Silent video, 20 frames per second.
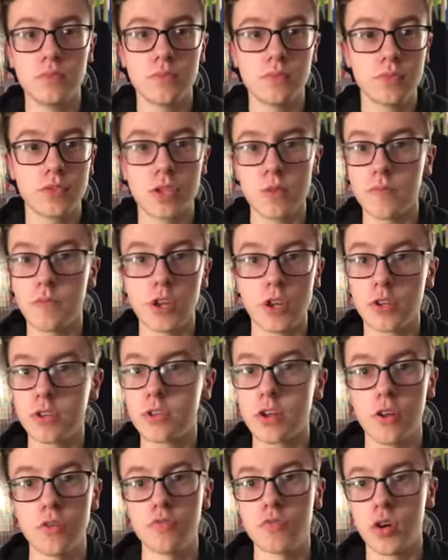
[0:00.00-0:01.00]
something would
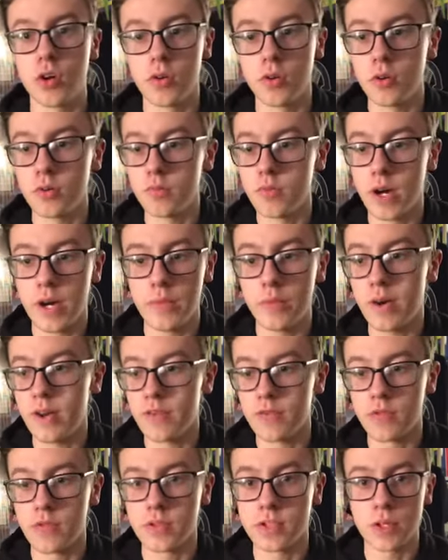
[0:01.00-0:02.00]
go wrong,
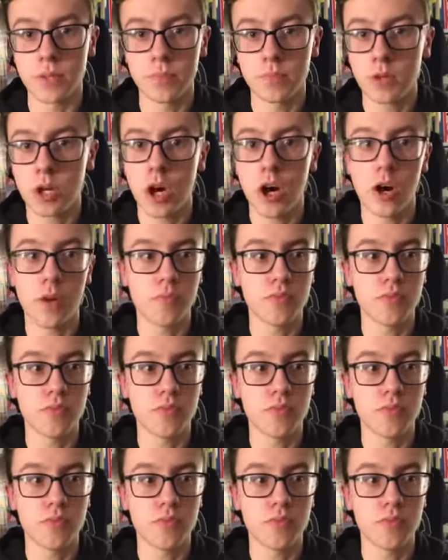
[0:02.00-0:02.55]
whether it was a kart